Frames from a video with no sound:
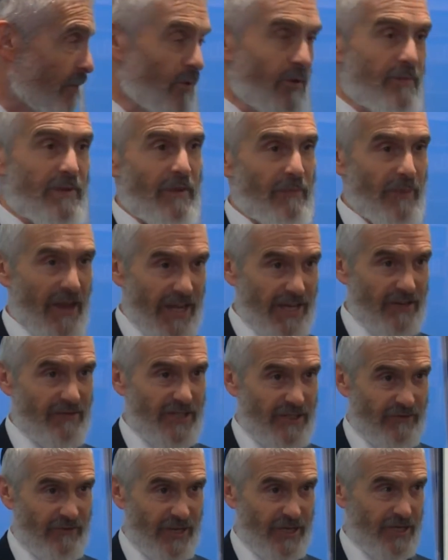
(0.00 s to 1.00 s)
will be a pound of
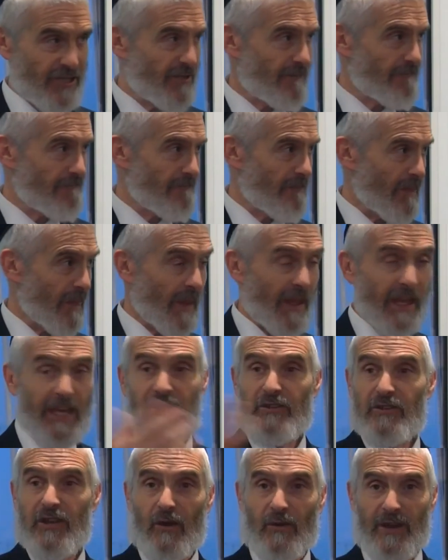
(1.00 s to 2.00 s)
his flesh.
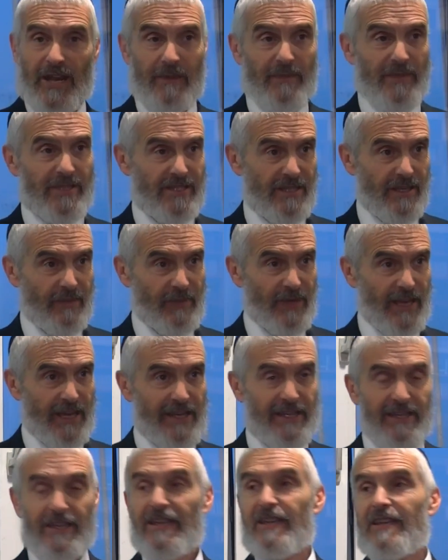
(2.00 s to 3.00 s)
And you know what happens in the
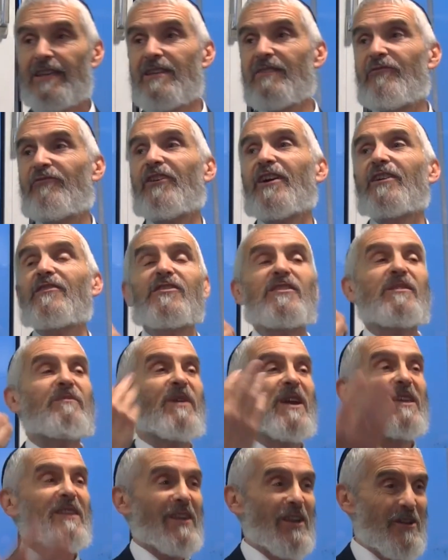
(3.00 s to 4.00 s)
play? He fails to
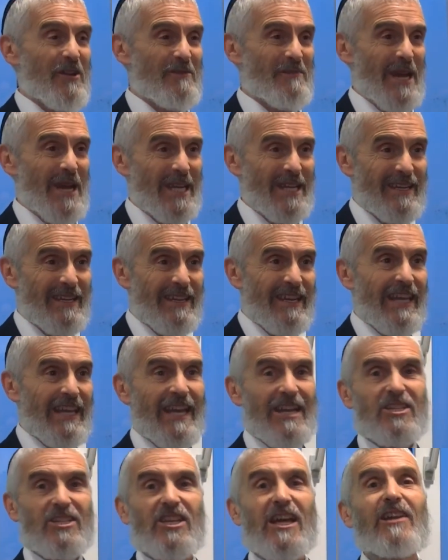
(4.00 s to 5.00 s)
pay the loan back,
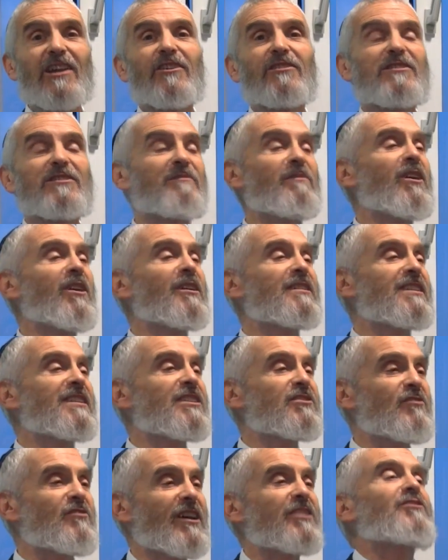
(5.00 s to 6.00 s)
and Shylock demands
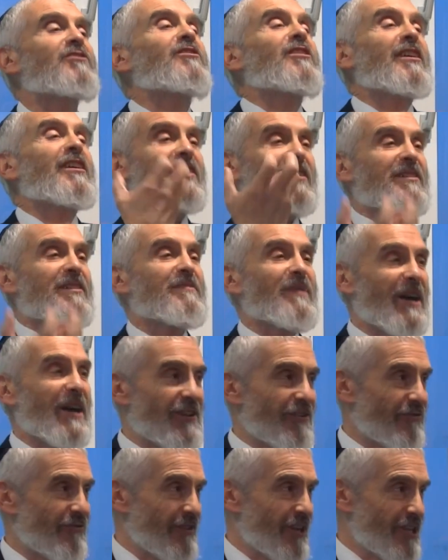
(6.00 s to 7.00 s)
his right to cut out a
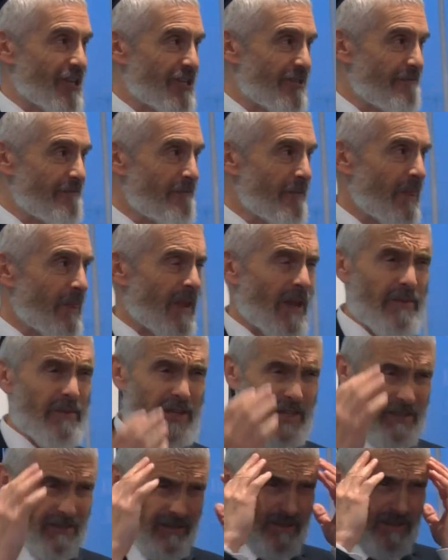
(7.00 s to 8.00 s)
pound of flesh. I
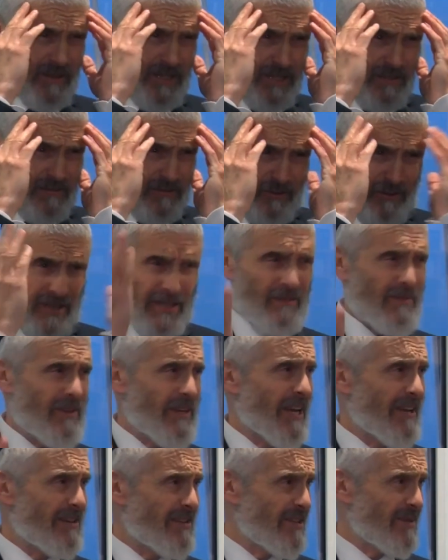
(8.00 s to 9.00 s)
mean,
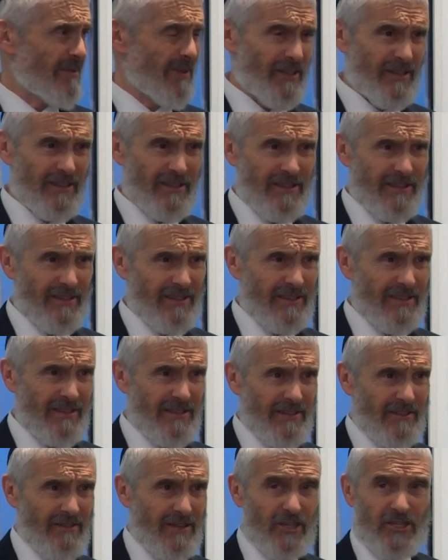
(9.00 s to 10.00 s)
incredibly anti-Semitic.
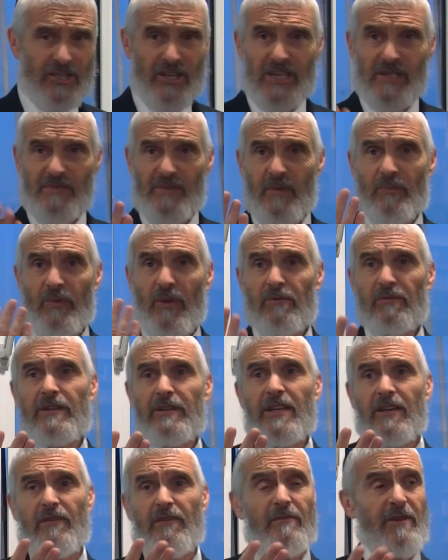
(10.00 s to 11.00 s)
Right? Shakespeare
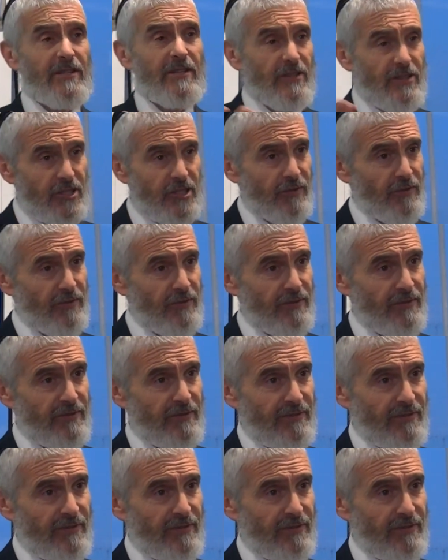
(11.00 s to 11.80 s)
probably never met a Jew.